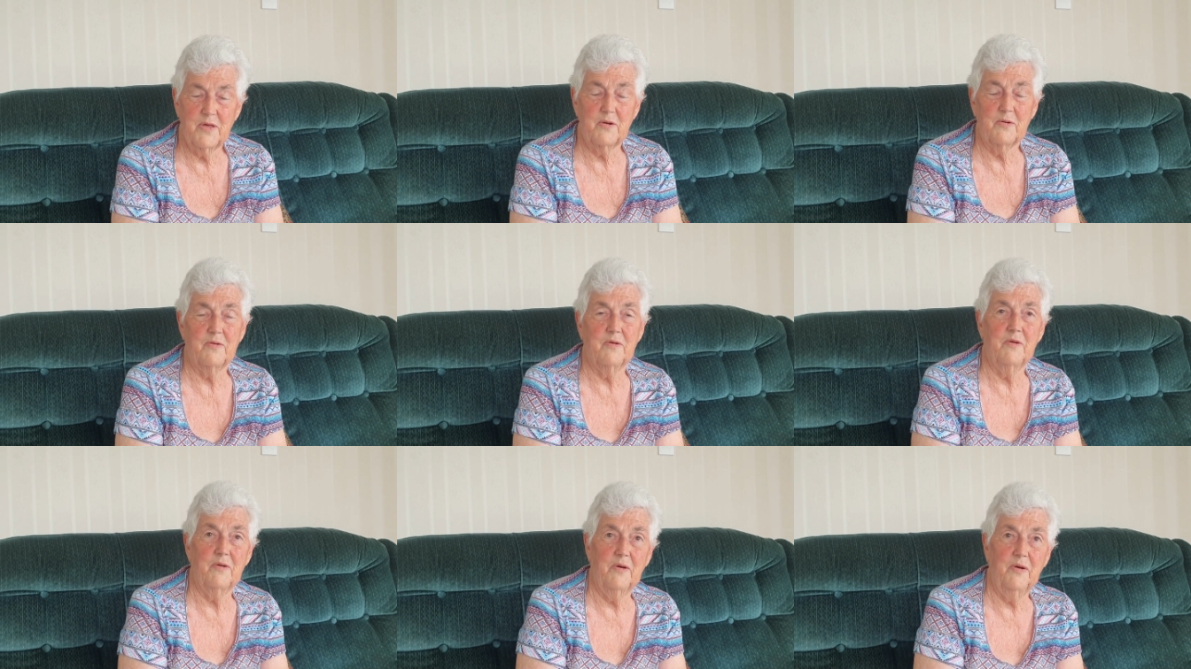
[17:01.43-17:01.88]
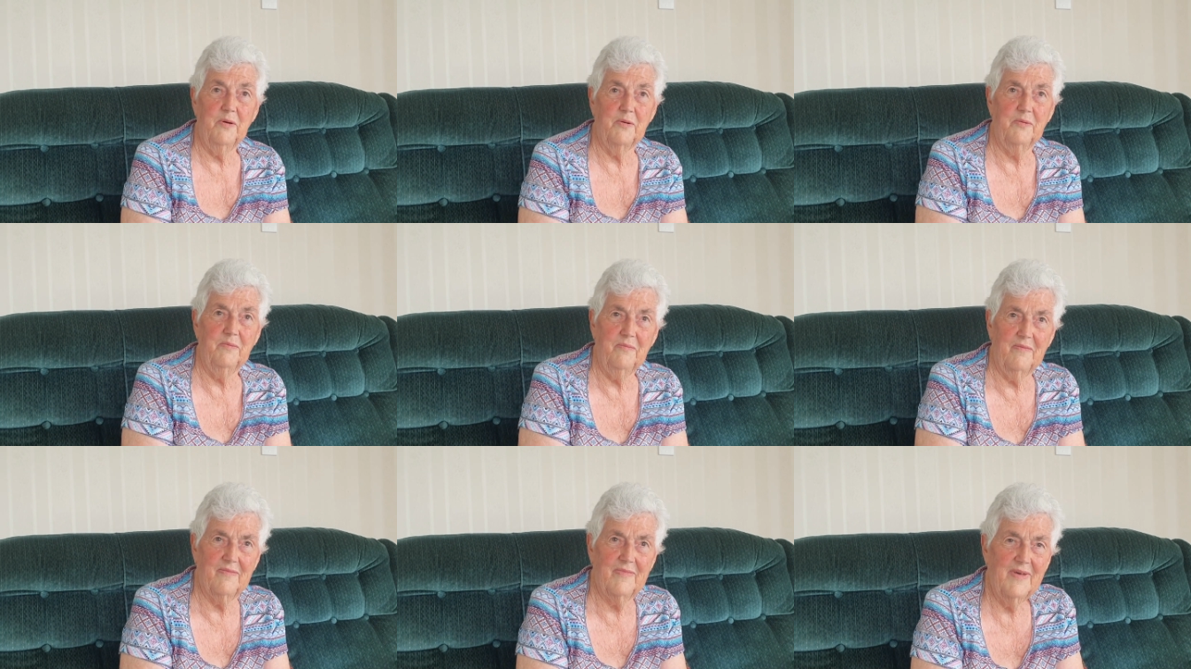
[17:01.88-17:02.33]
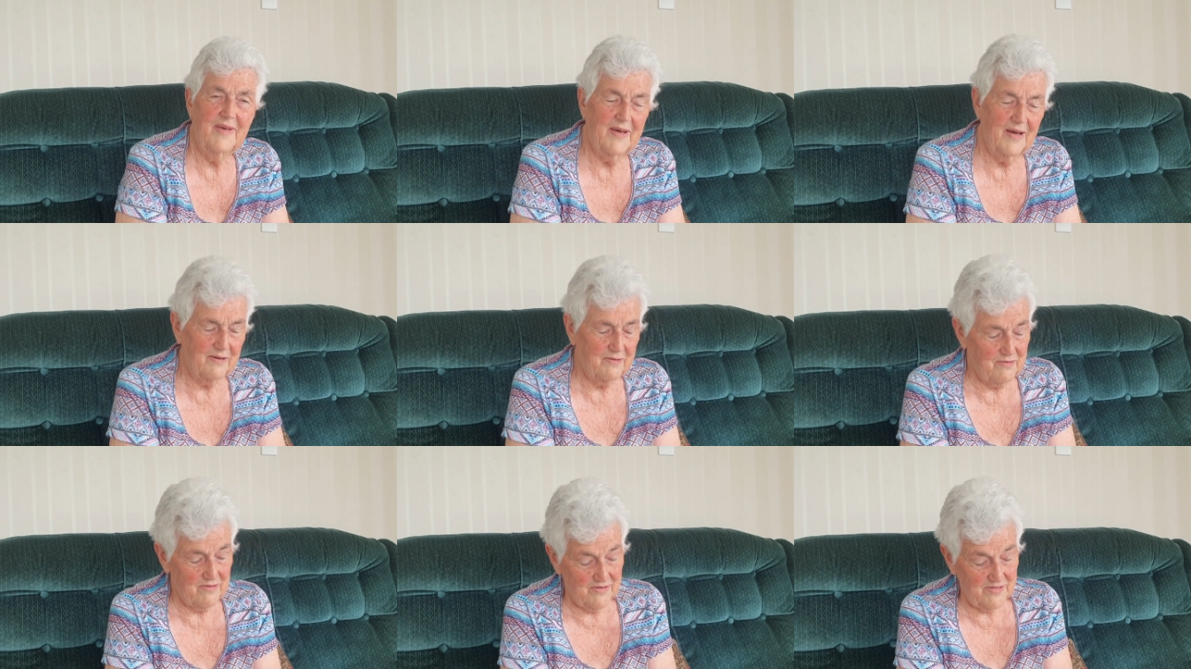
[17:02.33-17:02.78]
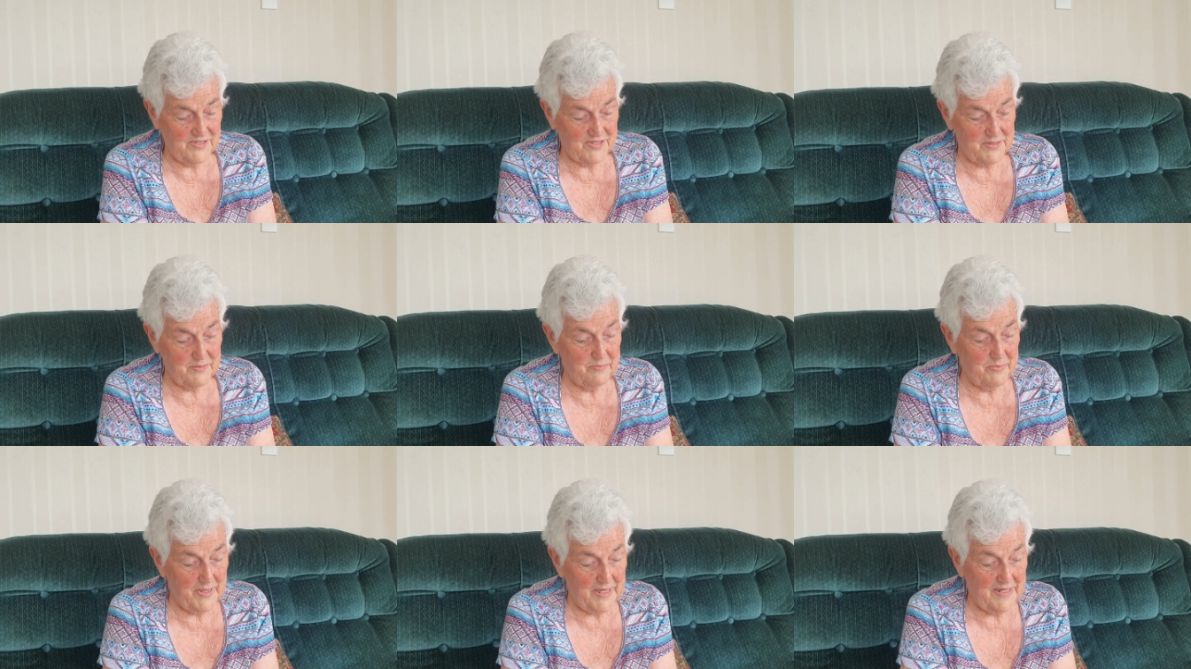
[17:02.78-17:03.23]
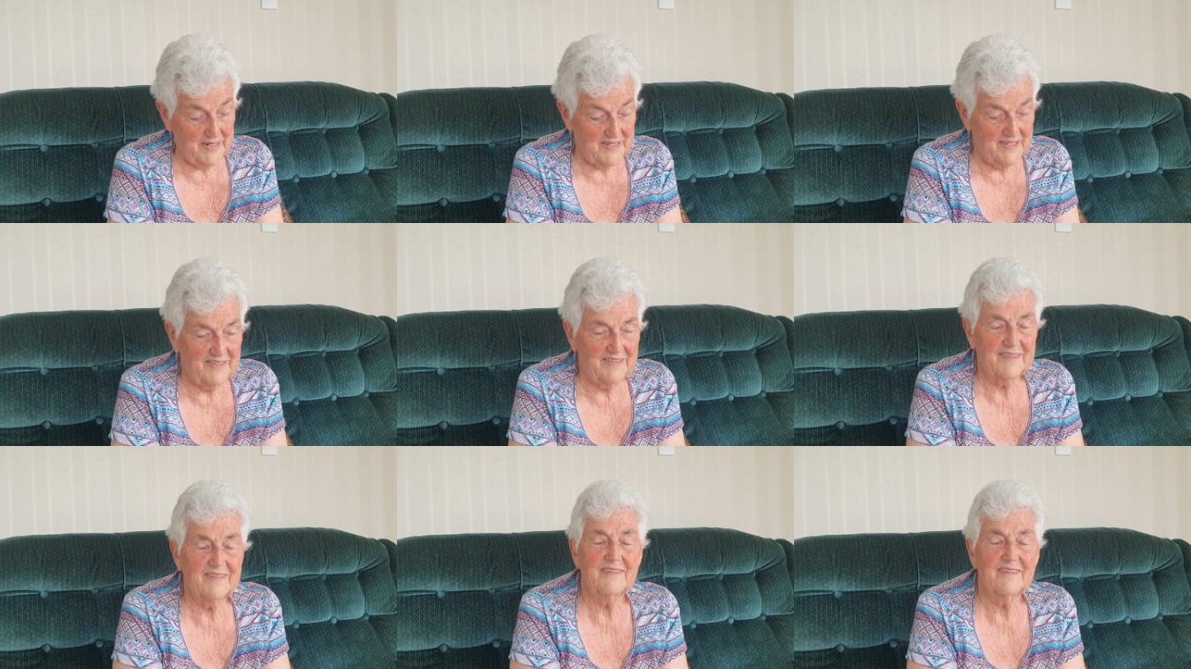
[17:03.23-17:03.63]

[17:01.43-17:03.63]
the, room, across the paddock.